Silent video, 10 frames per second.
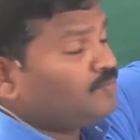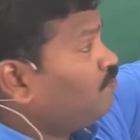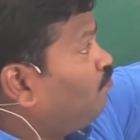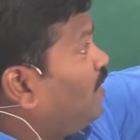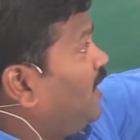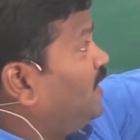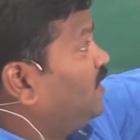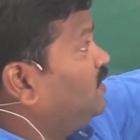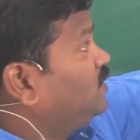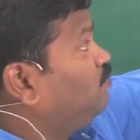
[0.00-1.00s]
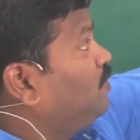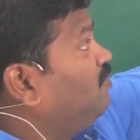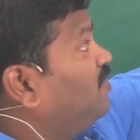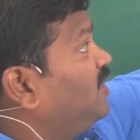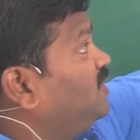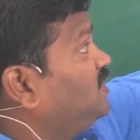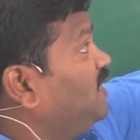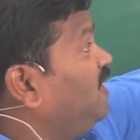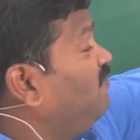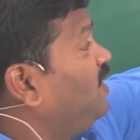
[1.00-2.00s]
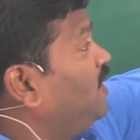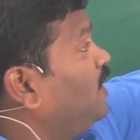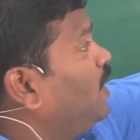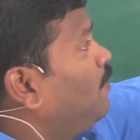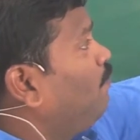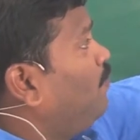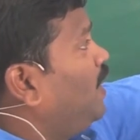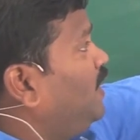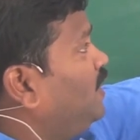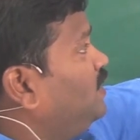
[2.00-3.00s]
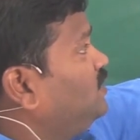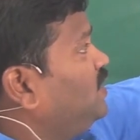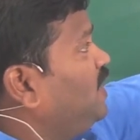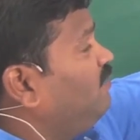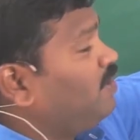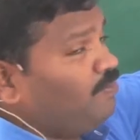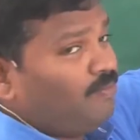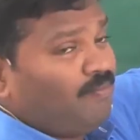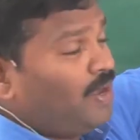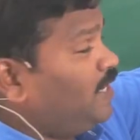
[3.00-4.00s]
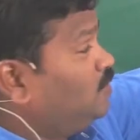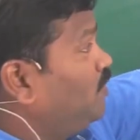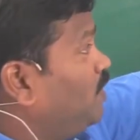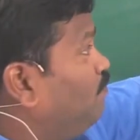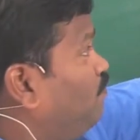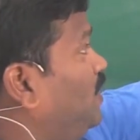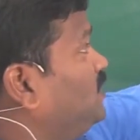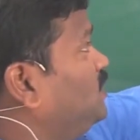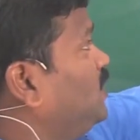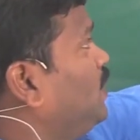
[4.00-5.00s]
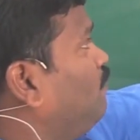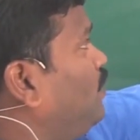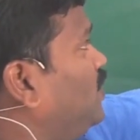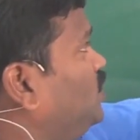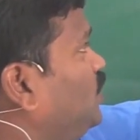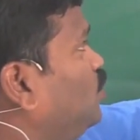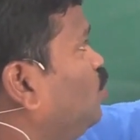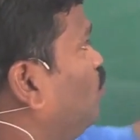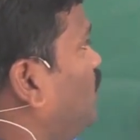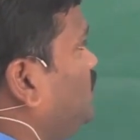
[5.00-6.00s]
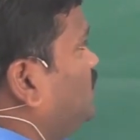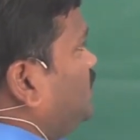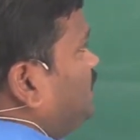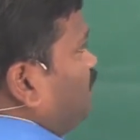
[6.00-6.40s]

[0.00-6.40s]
Minus power is even. Minus even, minus become plus. Plus into plus.